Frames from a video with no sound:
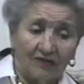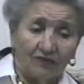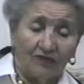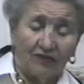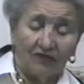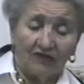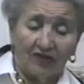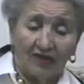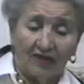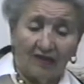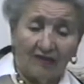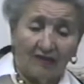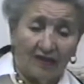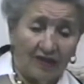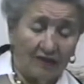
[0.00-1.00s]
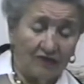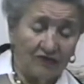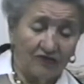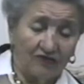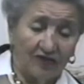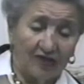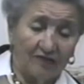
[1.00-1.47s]
this was the, uh, I
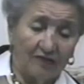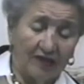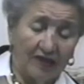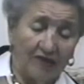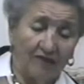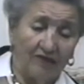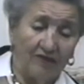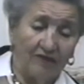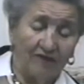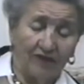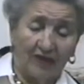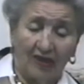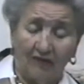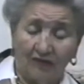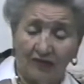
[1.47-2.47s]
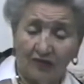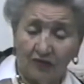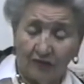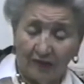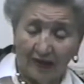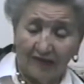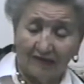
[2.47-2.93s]
was raised by her. I
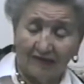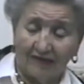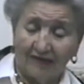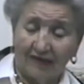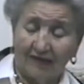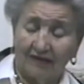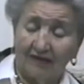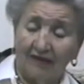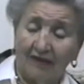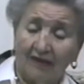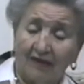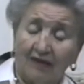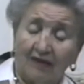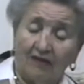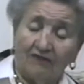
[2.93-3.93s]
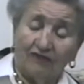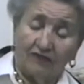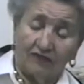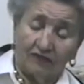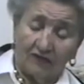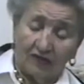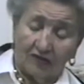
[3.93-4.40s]
went to Paris then
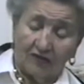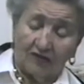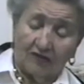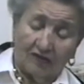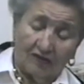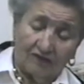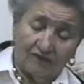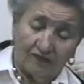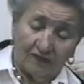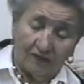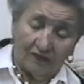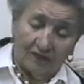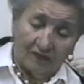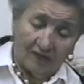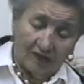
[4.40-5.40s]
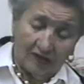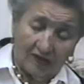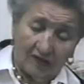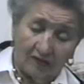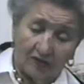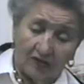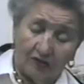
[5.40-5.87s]
for, to, for
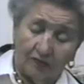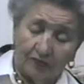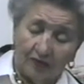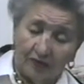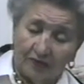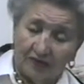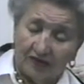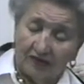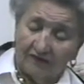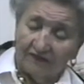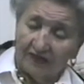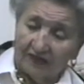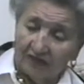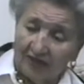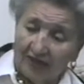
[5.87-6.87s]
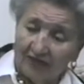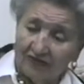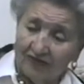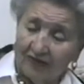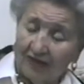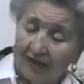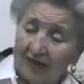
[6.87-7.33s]
the purpose of
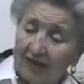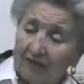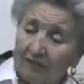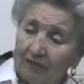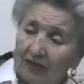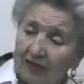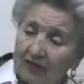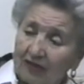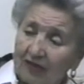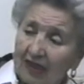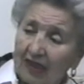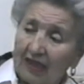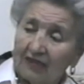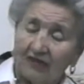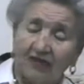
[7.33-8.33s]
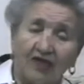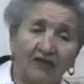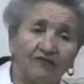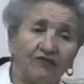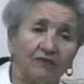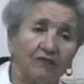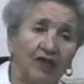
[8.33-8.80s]
education. But I
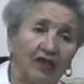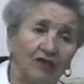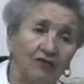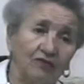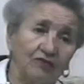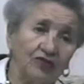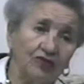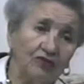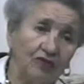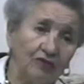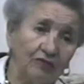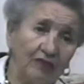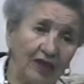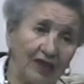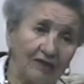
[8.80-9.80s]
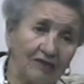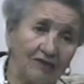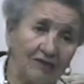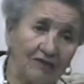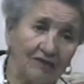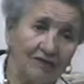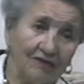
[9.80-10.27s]
escaped from my home to go
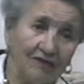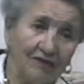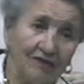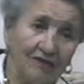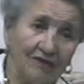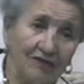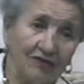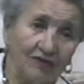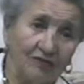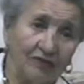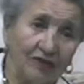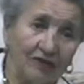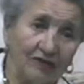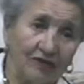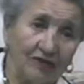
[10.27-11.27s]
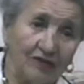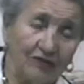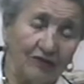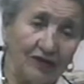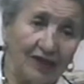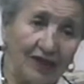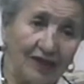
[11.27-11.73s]
back to, to
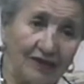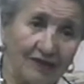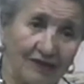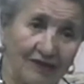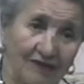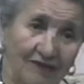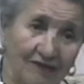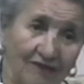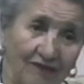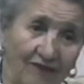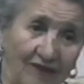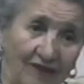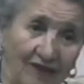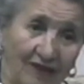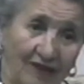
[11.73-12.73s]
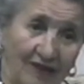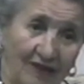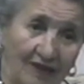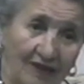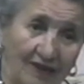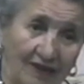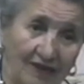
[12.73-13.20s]
Brittany one night.
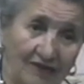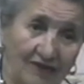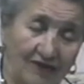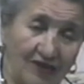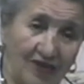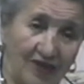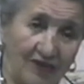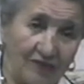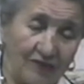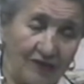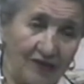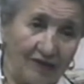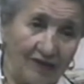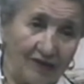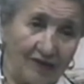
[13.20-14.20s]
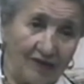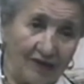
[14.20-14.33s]
I escaped